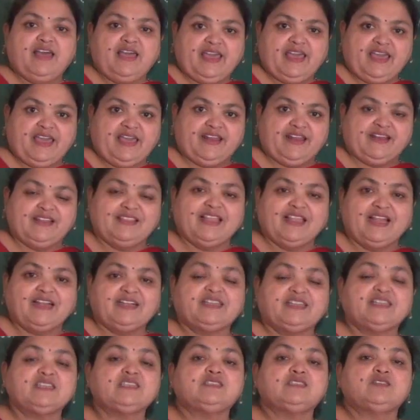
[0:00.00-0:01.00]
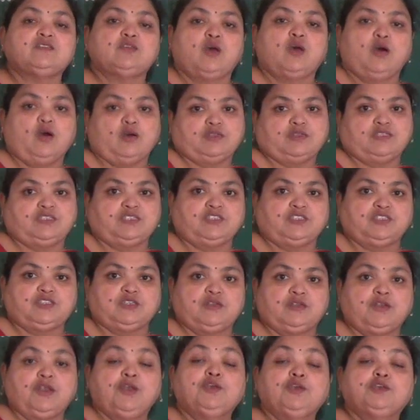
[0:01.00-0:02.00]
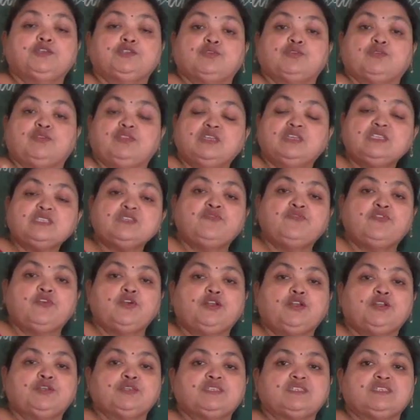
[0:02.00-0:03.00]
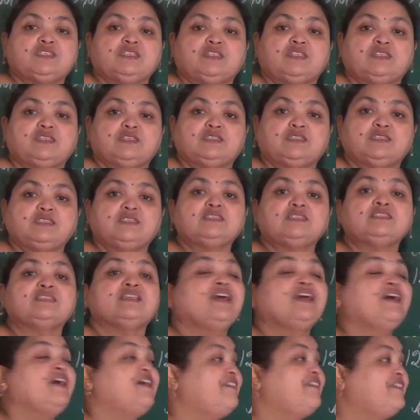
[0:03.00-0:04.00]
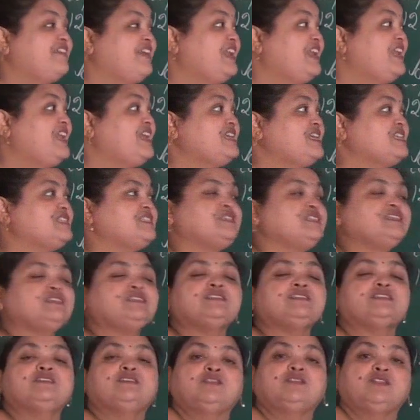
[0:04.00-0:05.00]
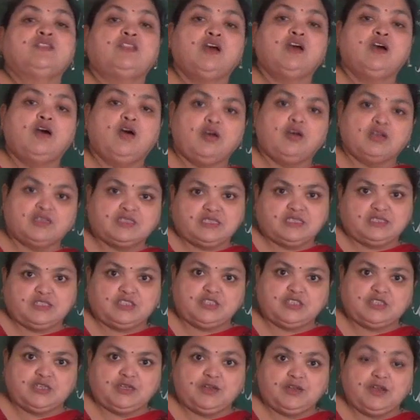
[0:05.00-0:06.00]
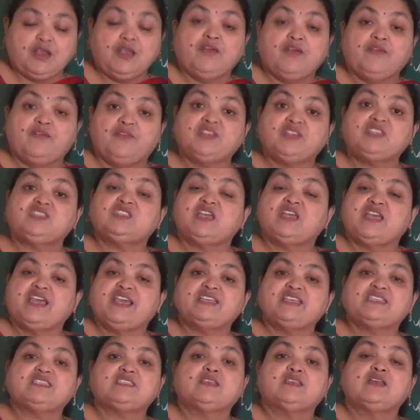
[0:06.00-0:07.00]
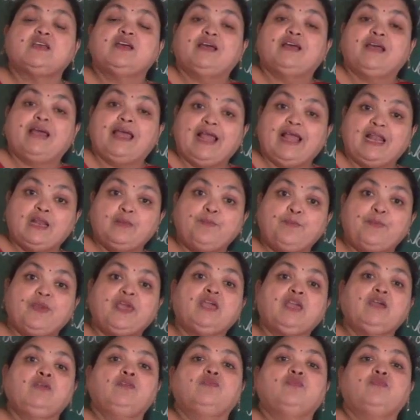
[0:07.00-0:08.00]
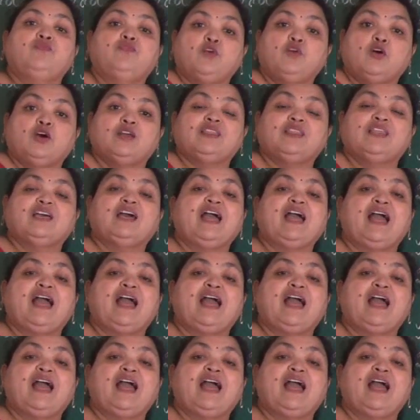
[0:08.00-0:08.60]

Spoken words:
air, that is oxygen. So this photosynthesis releases the oxygen, which is helping for the